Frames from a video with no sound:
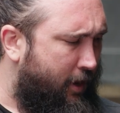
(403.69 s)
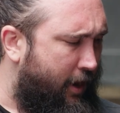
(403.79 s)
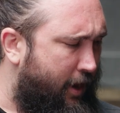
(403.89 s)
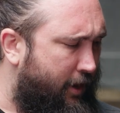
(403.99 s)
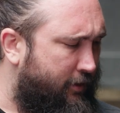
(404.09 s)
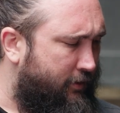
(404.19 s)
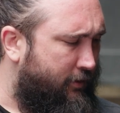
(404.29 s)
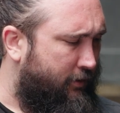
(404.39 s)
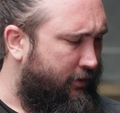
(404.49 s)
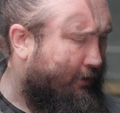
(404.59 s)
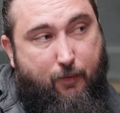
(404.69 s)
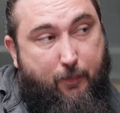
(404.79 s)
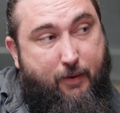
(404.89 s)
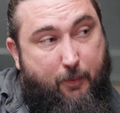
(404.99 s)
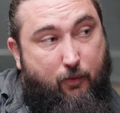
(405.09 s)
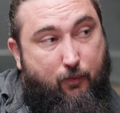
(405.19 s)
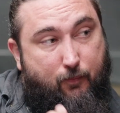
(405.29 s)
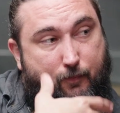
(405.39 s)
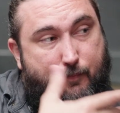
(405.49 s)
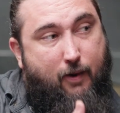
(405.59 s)
And when people
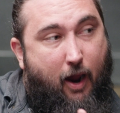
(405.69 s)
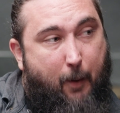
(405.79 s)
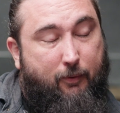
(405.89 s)
aren't